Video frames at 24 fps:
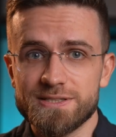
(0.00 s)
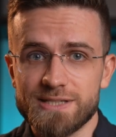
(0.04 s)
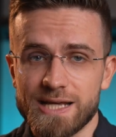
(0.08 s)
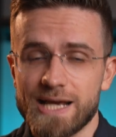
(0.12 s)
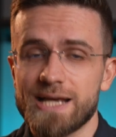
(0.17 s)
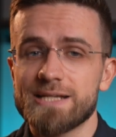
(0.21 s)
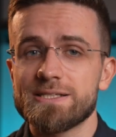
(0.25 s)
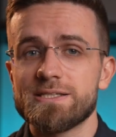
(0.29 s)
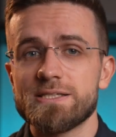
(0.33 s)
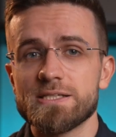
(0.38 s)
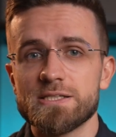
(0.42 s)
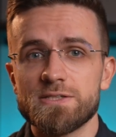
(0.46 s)

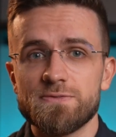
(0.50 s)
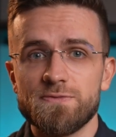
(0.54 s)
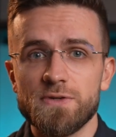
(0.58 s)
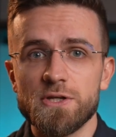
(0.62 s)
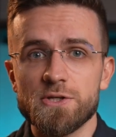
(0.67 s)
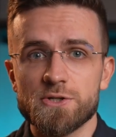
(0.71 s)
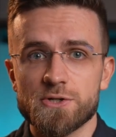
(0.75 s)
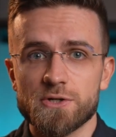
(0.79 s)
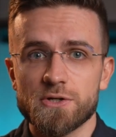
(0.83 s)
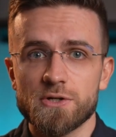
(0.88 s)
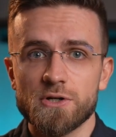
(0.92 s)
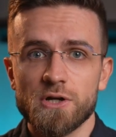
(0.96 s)
test this
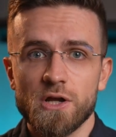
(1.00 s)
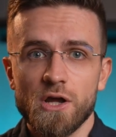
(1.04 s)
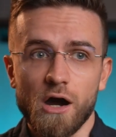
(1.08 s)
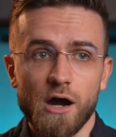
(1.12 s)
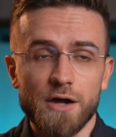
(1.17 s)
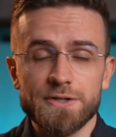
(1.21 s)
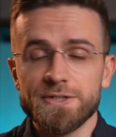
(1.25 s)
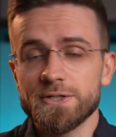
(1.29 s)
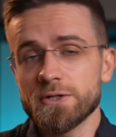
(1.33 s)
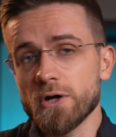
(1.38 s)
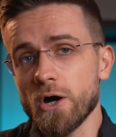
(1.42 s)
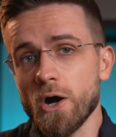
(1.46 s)
feature
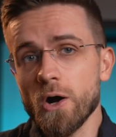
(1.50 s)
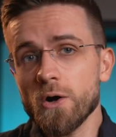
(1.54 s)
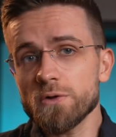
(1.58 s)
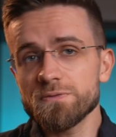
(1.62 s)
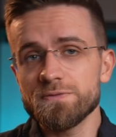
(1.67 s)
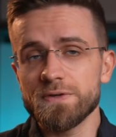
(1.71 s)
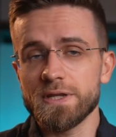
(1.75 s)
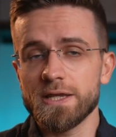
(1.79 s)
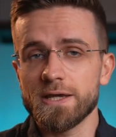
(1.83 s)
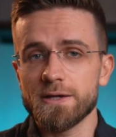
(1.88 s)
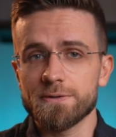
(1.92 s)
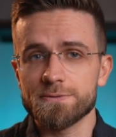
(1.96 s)
on your
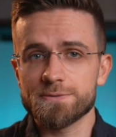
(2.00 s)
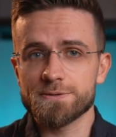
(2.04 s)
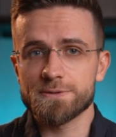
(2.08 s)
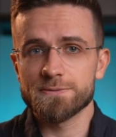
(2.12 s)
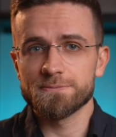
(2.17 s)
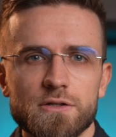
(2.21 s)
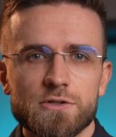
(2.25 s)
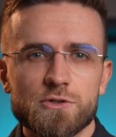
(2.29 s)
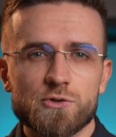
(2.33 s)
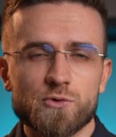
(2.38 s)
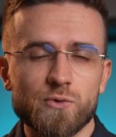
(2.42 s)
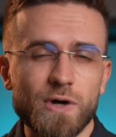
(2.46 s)
old videos.
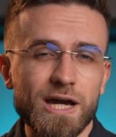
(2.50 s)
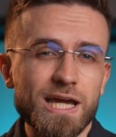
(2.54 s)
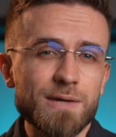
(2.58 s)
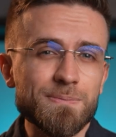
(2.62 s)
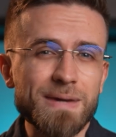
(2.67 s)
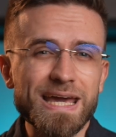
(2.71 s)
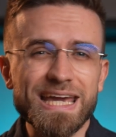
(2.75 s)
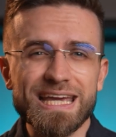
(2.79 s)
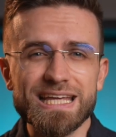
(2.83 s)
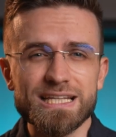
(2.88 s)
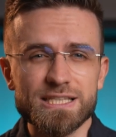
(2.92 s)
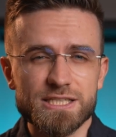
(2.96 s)
Try
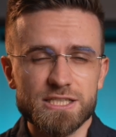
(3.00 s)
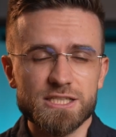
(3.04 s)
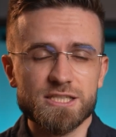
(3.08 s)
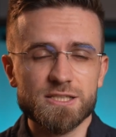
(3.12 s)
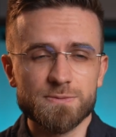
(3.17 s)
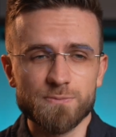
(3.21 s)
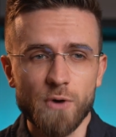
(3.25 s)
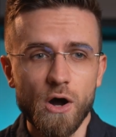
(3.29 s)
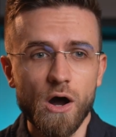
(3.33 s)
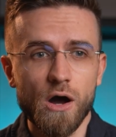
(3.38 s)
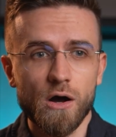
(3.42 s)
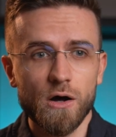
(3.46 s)
making
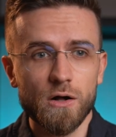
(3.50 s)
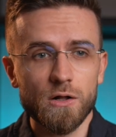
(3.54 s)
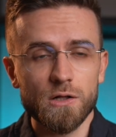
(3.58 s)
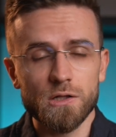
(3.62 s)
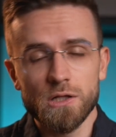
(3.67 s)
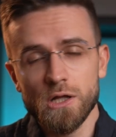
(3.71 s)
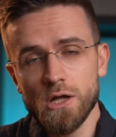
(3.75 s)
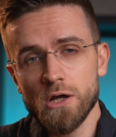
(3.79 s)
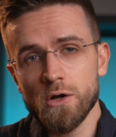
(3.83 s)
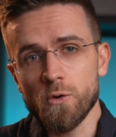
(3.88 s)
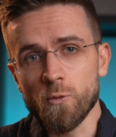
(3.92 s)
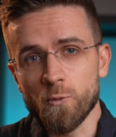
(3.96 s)

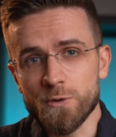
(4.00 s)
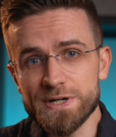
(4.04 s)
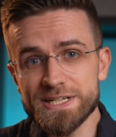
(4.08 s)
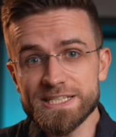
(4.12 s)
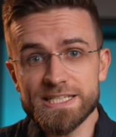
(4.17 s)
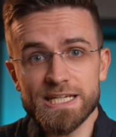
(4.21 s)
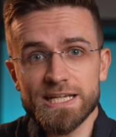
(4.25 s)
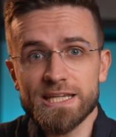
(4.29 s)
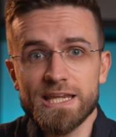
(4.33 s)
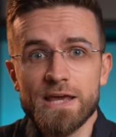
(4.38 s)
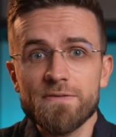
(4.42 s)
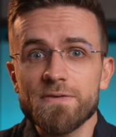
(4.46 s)
small or
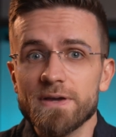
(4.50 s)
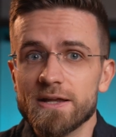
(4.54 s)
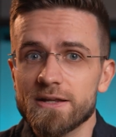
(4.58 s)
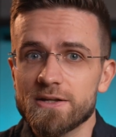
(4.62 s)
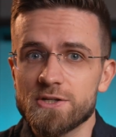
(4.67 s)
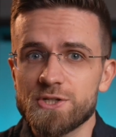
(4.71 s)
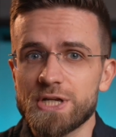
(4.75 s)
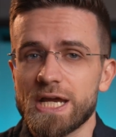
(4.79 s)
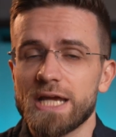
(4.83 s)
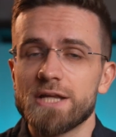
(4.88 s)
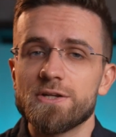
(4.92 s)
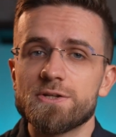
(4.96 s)

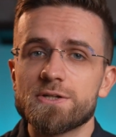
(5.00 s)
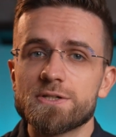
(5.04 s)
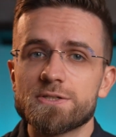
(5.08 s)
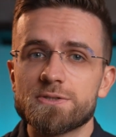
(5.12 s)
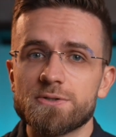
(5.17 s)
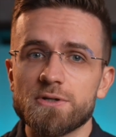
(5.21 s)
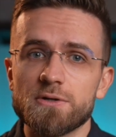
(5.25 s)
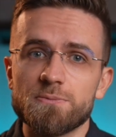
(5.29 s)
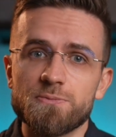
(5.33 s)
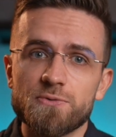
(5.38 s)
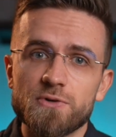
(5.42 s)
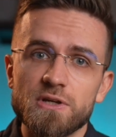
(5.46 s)
significant changes
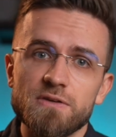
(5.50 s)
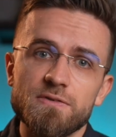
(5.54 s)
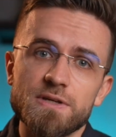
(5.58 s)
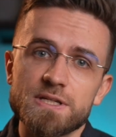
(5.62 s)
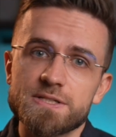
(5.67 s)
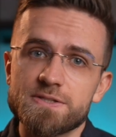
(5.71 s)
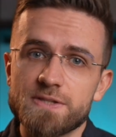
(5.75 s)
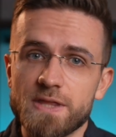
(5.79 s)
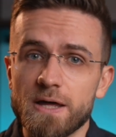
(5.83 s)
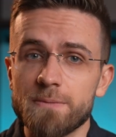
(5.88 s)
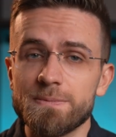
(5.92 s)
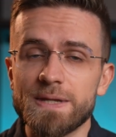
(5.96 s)
to your
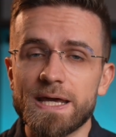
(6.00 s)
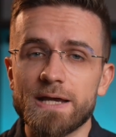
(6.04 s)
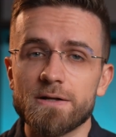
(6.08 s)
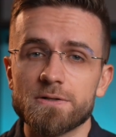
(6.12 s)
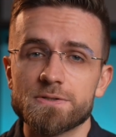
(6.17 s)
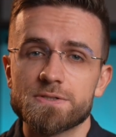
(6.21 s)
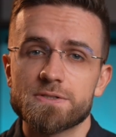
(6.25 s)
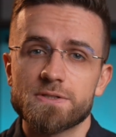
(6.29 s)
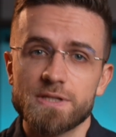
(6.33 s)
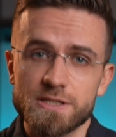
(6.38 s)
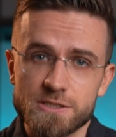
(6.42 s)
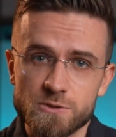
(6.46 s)
previous
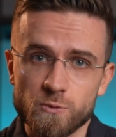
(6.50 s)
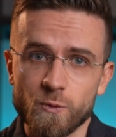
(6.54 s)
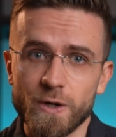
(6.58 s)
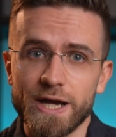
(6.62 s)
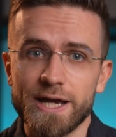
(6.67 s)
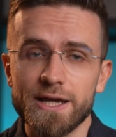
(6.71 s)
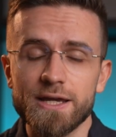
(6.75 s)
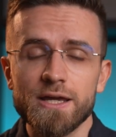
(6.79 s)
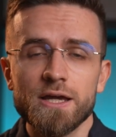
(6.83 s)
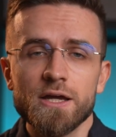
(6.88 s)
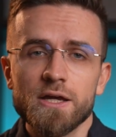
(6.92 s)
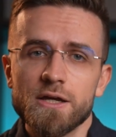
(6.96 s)
thumbnails. This
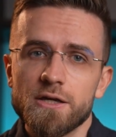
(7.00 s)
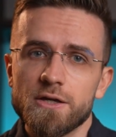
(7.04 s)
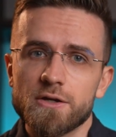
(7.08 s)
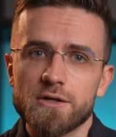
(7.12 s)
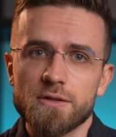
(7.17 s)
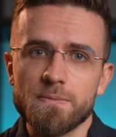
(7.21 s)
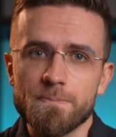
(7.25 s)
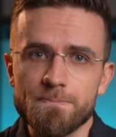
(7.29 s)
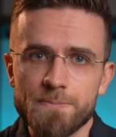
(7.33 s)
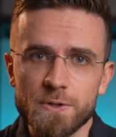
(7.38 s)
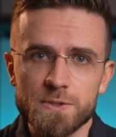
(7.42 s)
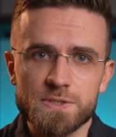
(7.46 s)
way, you
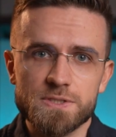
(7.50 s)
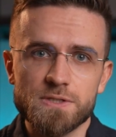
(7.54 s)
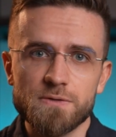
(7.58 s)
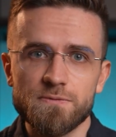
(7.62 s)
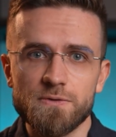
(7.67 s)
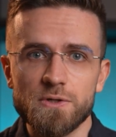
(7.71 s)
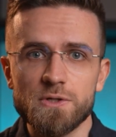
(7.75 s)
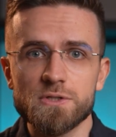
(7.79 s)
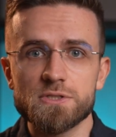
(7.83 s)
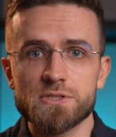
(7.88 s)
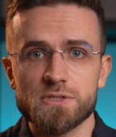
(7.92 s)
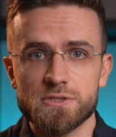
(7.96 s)
can boost the
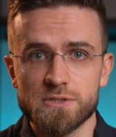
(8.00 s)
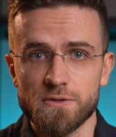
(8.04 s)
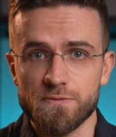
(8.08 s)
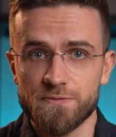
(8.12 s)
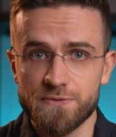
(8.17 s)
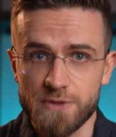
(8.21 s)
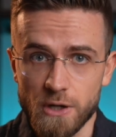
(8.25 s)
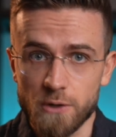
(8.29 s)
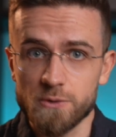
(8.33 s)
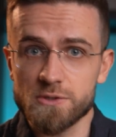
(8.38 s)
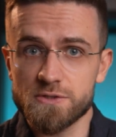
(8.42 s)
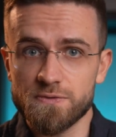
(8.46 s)
views
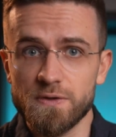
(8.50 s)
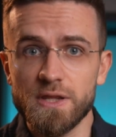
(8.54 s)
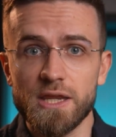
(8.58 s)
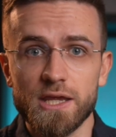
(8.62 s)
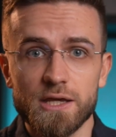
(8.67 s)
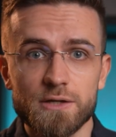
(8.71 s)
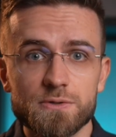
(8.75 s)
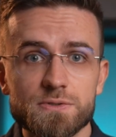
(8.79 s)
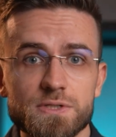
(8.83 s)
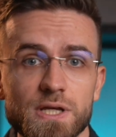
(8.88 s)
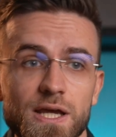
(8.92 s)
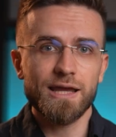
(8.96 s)
of those
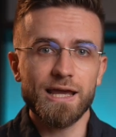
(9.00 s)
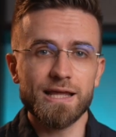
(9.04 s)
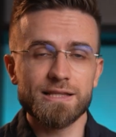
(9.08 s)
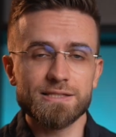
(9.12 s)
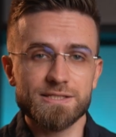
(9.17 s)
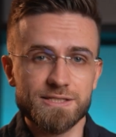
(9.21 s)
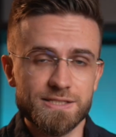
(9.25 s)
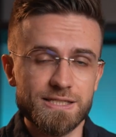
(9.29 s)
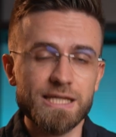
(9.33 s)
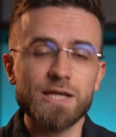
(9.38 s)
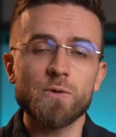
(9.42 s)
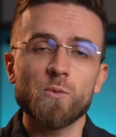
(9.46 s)
videos
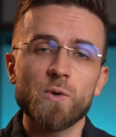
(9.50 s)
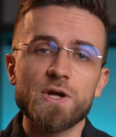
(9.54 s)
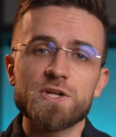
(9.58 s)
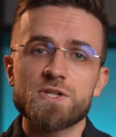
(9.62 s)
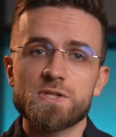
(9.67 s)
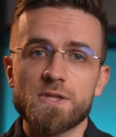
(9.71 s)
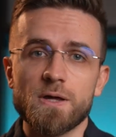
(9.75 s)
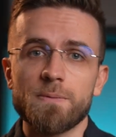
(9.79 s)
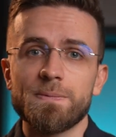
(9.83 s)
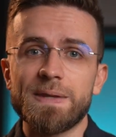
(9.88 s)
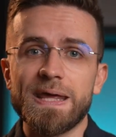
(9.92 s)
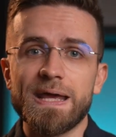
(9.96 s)
and see
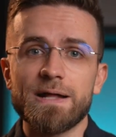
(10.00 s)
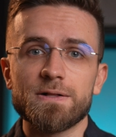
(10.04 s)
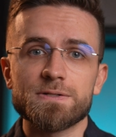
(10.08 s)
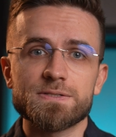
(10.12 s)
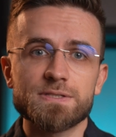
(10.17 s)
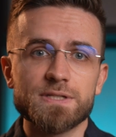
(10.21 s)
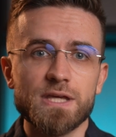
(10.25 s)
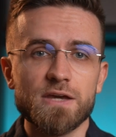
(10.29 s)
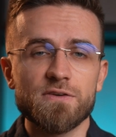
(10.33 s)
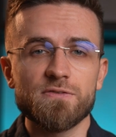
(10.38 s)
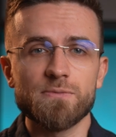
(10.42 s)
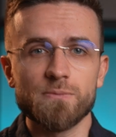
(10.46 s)
which
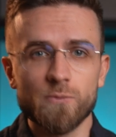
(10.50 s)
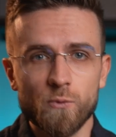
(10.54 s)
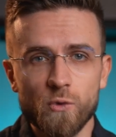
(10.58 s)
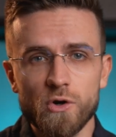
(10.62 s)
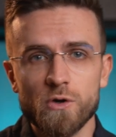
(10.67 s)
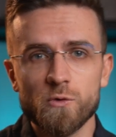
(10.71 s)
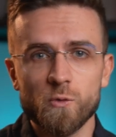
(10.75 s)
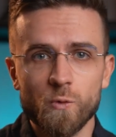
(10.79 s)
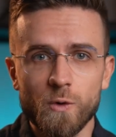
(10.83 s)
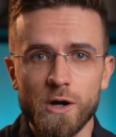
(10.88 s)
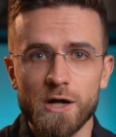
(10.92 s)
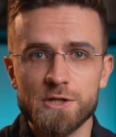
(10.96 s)
thumbnails give
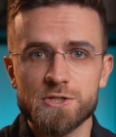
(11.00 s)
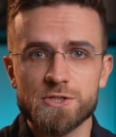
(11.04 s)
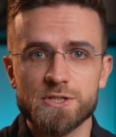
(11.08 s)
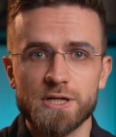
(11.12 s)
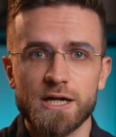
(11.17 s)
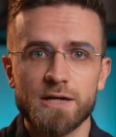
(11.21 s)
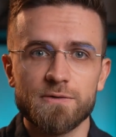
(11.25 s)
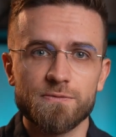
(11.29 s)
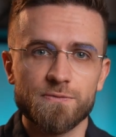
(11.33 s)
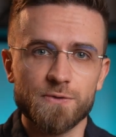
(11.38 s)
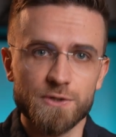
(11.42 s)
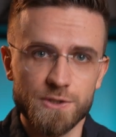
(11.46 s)
more watch
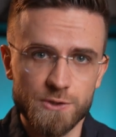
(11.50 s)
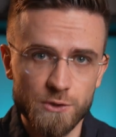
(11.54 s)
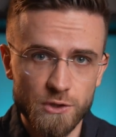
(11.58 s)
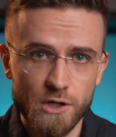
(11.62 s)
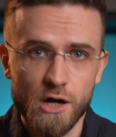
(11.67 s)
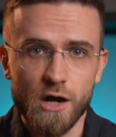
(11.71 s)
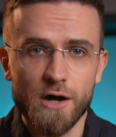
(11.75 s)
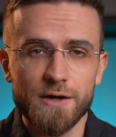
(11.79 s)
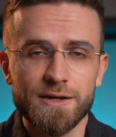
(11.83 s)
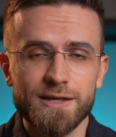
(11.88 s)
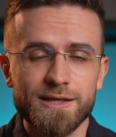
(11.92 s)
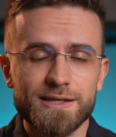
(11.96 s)
time for
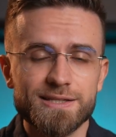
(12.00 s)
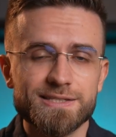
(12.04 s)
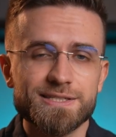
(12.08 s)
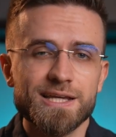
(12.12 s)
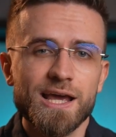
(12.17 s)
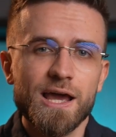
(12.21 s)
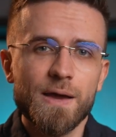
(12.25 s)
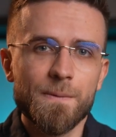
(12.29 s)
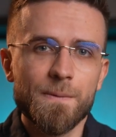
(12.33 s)
your audience